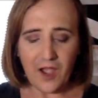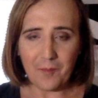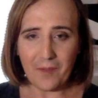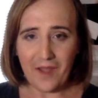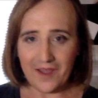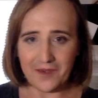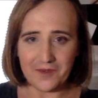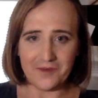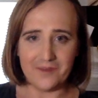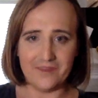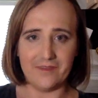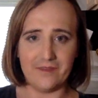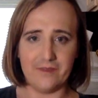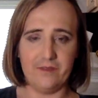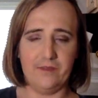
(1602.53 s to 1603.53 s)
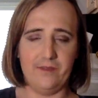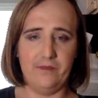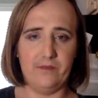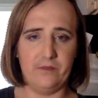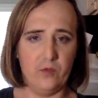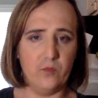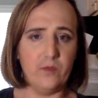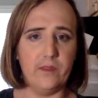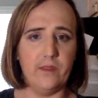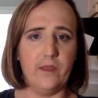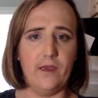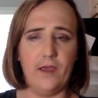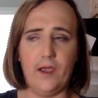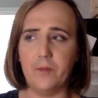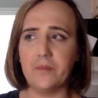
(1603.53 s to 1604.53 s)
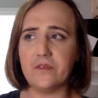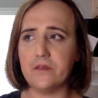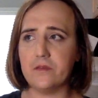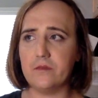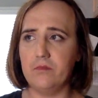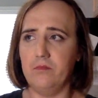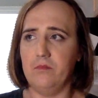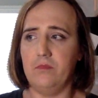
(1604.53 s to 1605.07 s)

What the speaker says: not doing that. I'm just,